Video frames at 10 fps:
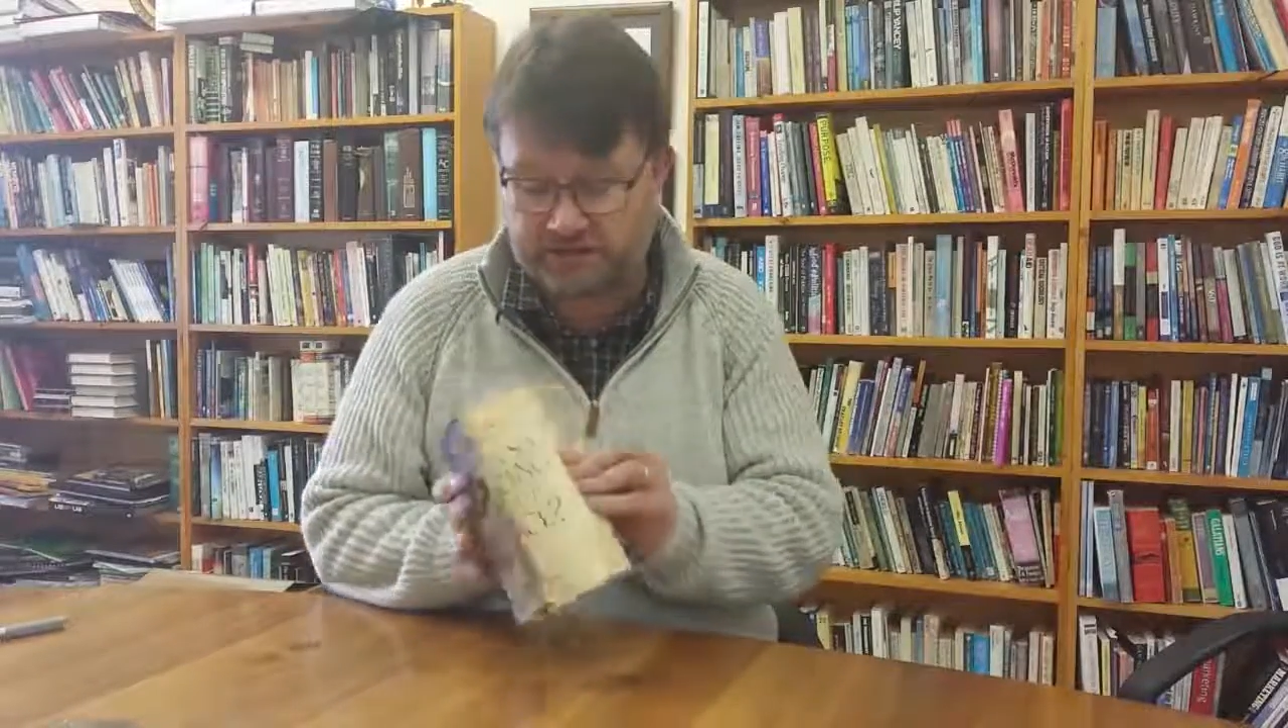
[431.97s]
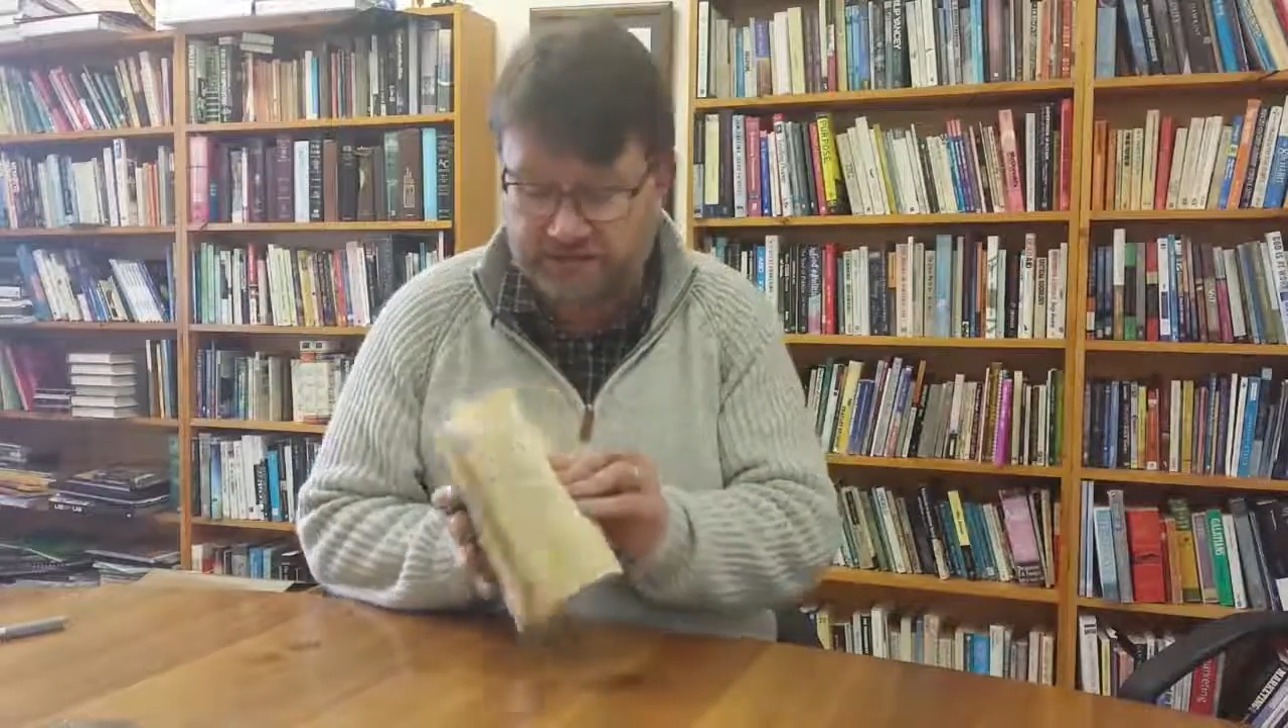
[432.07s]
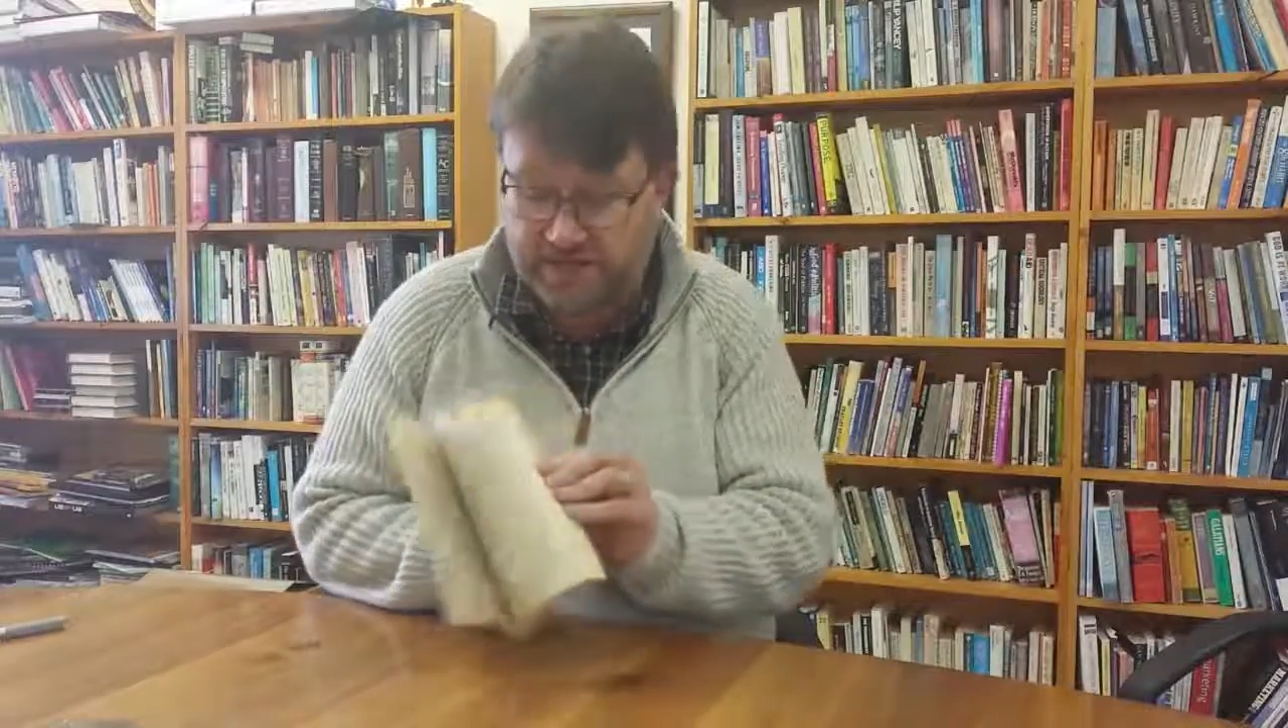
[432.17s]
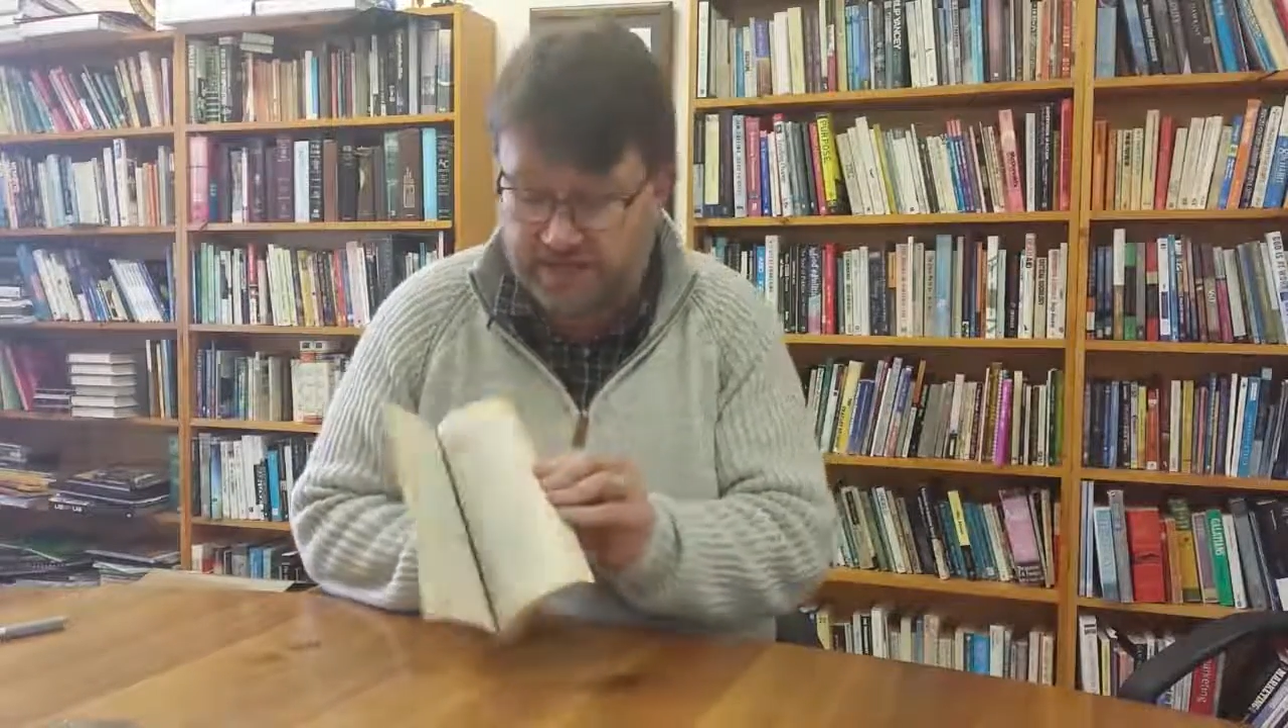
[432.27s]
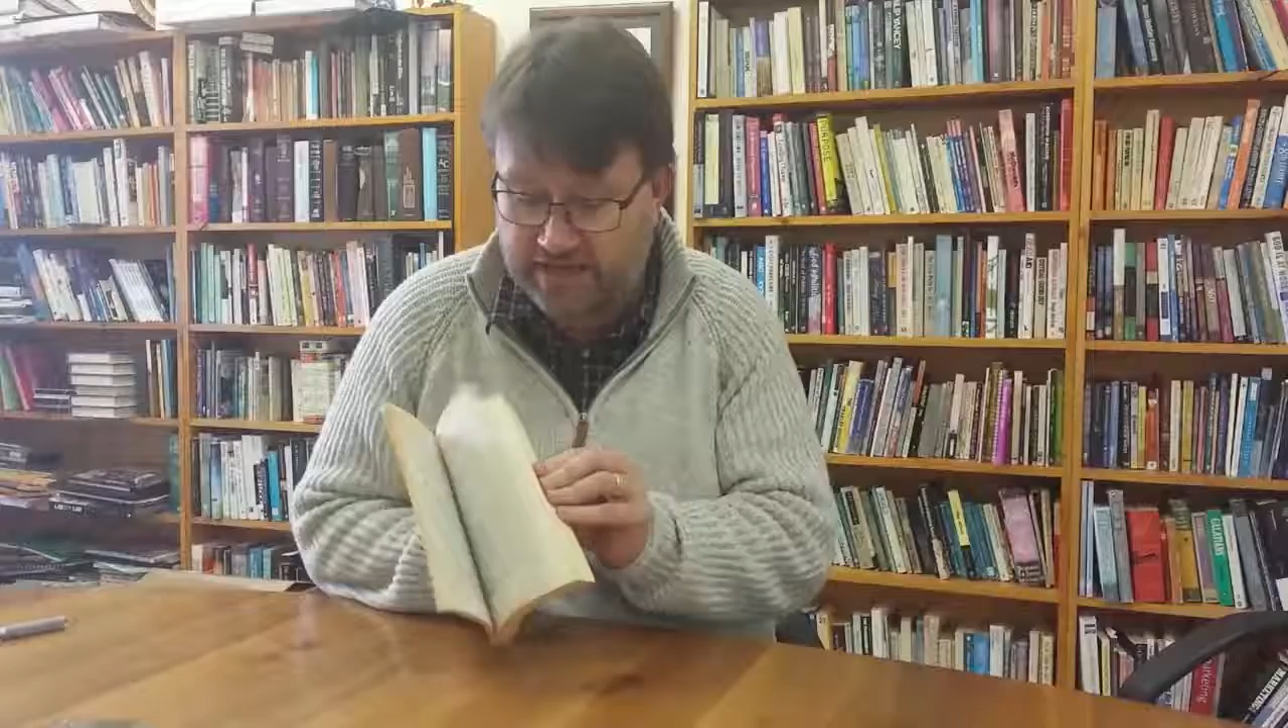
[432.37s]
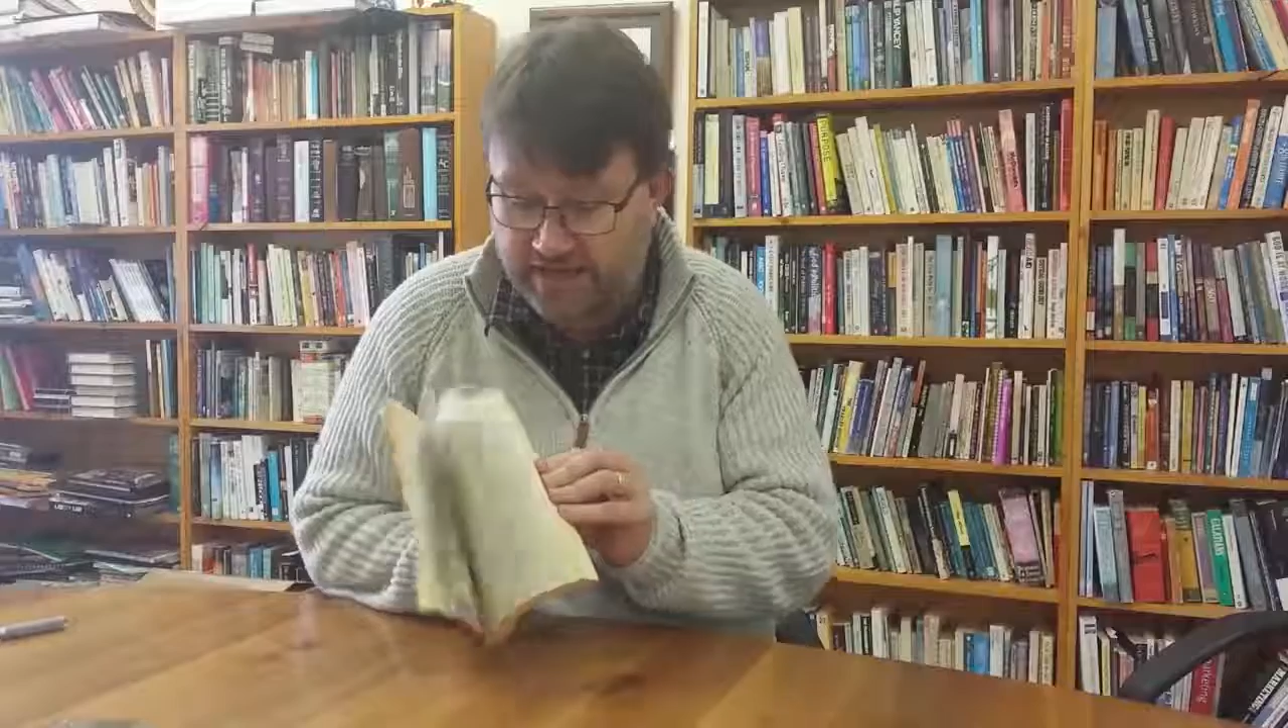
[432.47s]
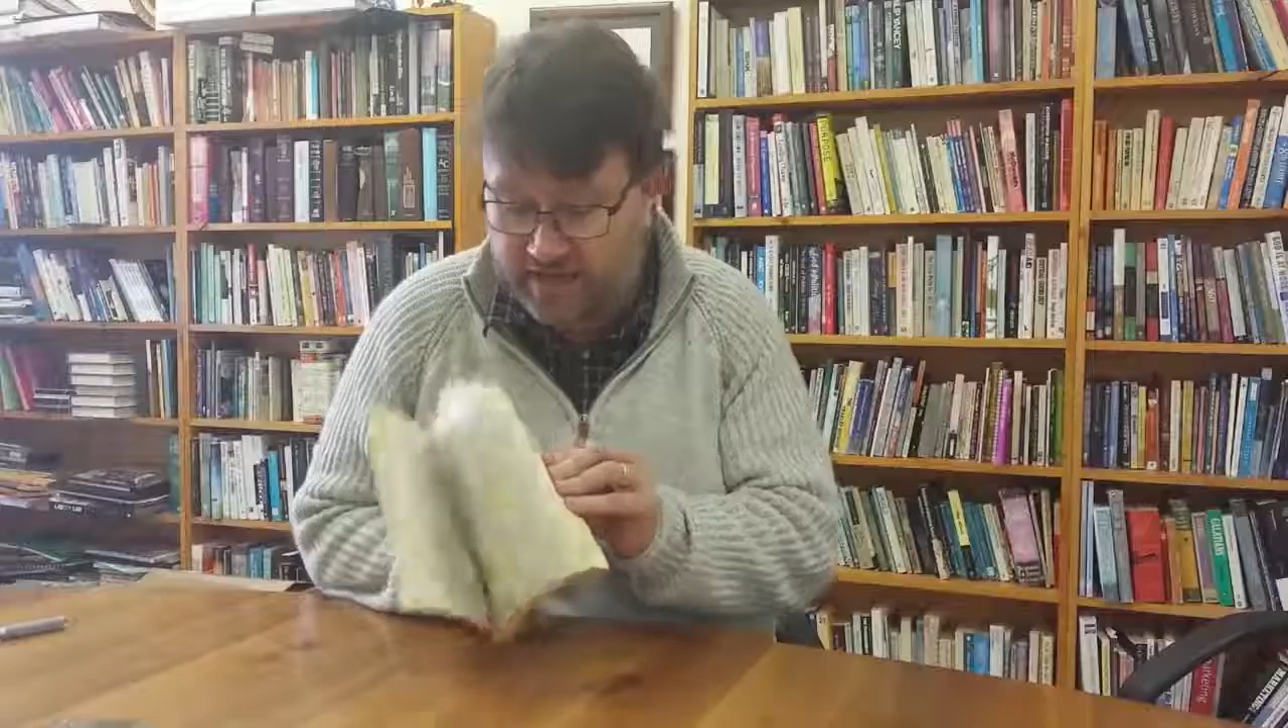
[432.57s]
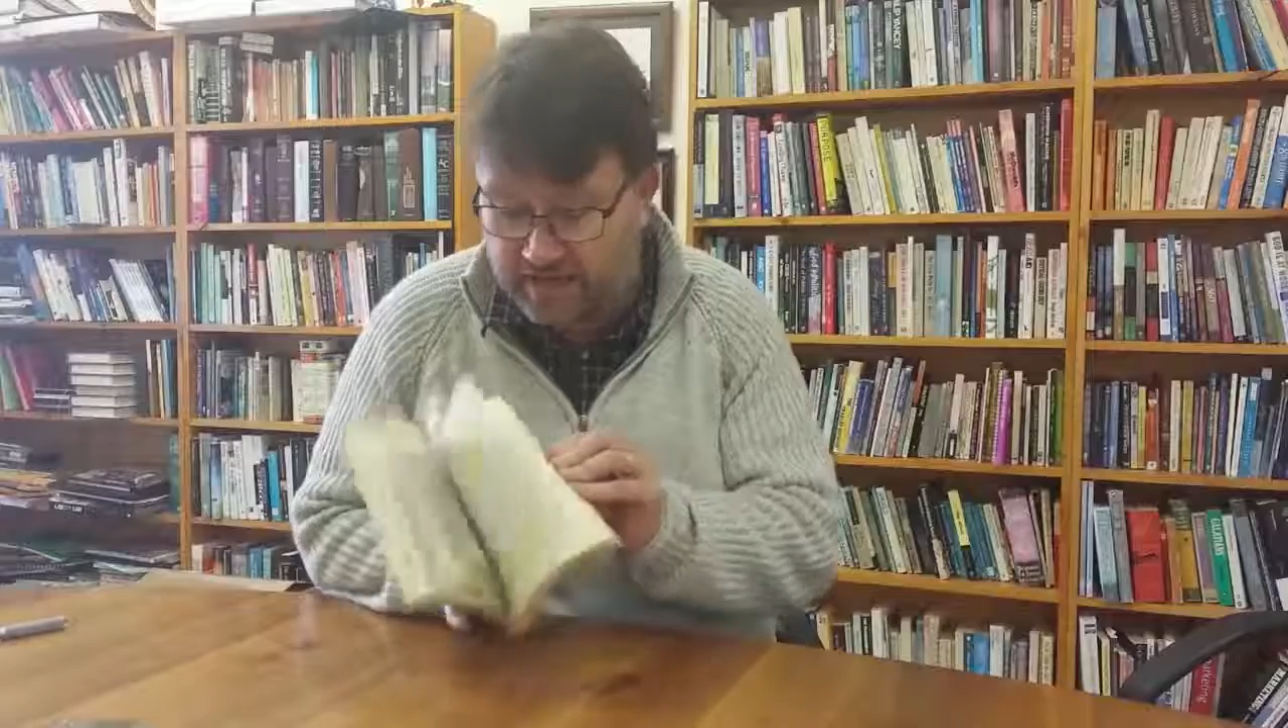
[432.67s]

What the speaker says: you'll see